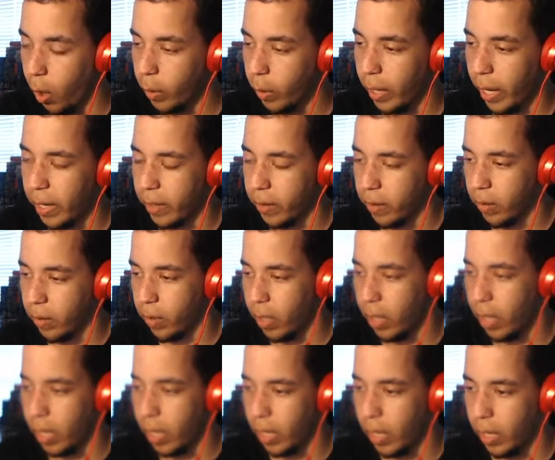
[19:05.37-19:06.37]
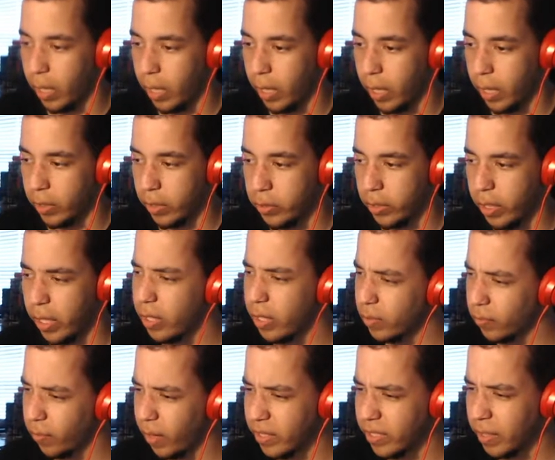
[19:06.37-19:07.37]
Okay, should I
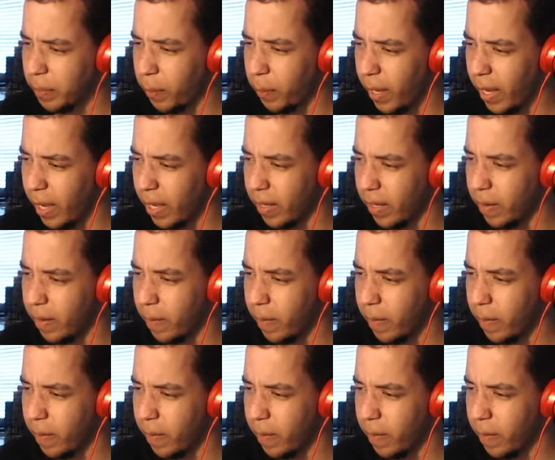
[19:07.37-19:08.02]
use Frenzy Plant?